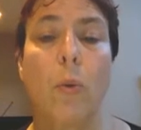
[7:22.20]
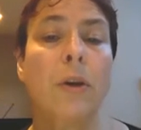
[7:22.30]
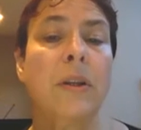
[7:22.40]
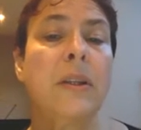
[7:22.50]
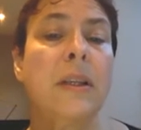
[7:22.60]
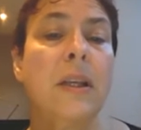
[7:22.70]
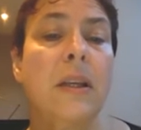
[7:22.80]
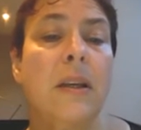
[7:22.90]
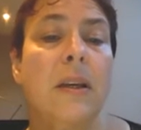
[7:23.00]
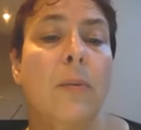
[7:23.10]
one of
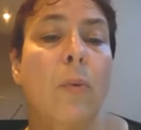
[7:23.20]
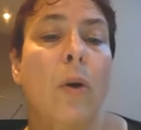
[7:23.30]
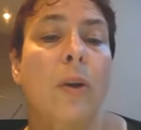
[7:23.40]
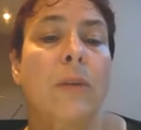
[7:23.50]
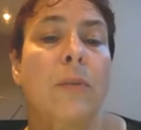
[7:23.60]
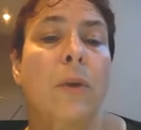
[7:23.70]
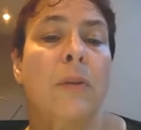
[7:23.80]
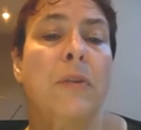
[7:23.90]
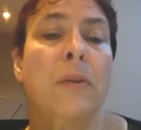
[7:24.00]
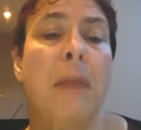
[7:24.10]
the
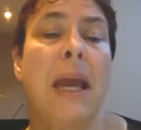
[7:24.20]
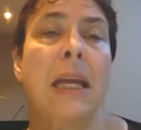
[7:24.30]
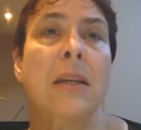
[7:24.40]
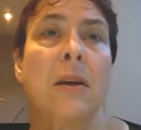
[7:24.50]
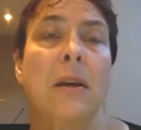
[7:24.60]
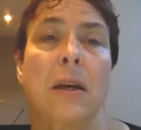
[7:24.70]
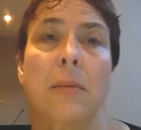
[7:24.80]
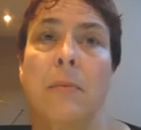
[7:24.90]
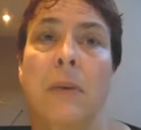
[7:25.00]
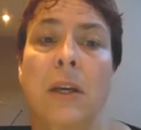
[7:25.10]
main
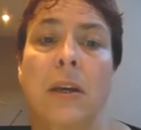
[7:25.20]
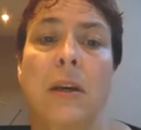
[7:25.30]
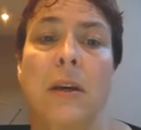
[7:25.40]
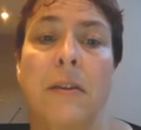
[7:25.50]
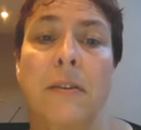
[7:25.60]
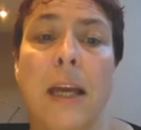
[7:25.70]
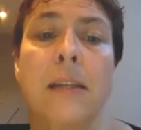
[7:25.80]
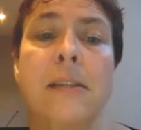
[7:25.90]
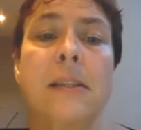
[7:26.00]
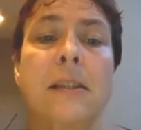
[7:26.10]

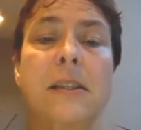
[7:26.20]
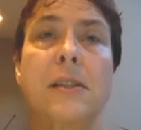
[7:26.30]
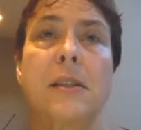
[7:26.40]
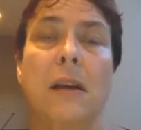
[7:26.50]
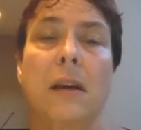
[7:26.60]
things in this